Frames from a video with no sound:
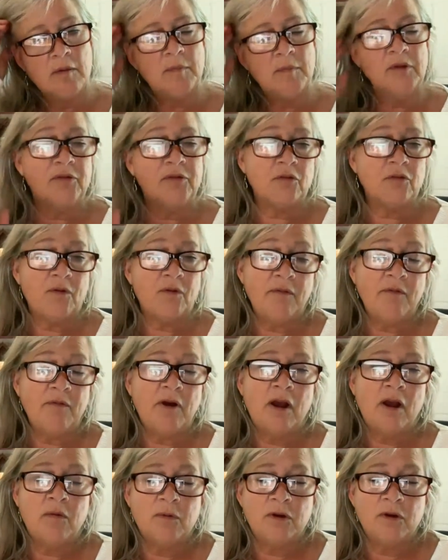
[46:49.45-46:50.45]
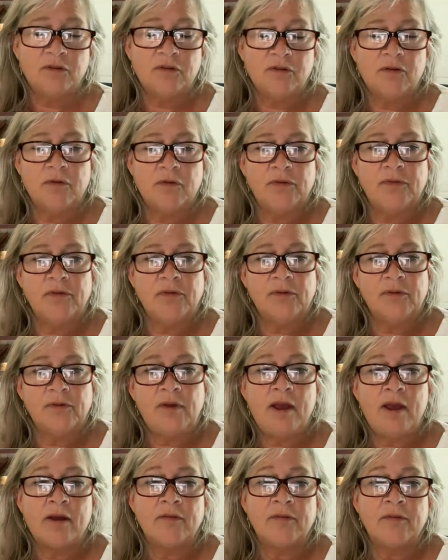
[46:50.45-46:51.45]
But Survivor Outreach Services
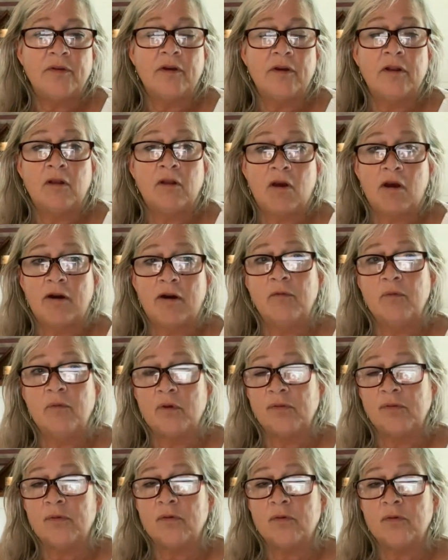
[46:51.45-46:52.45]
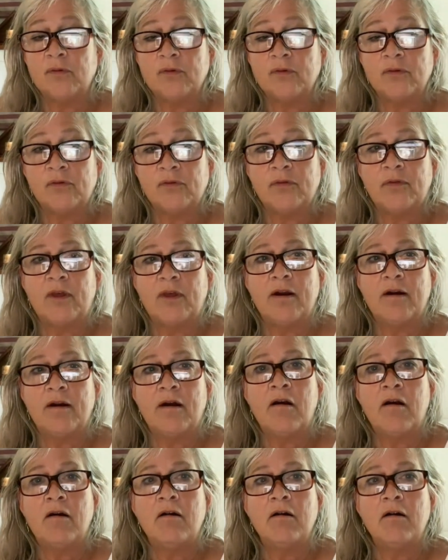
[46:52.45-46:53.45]
has a lot of resources that
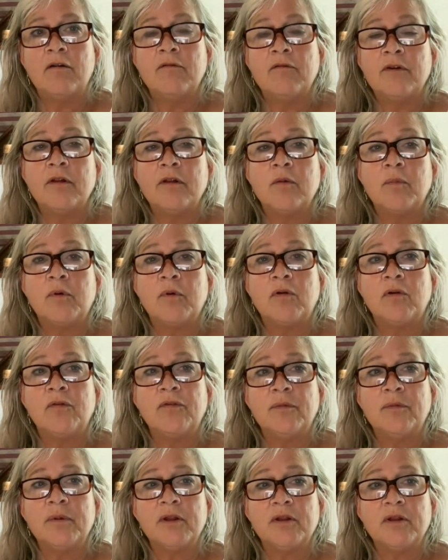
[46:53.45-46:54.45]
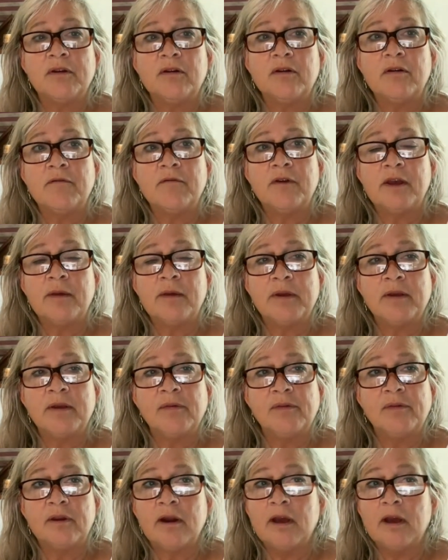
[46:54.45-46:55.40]
are available to military families.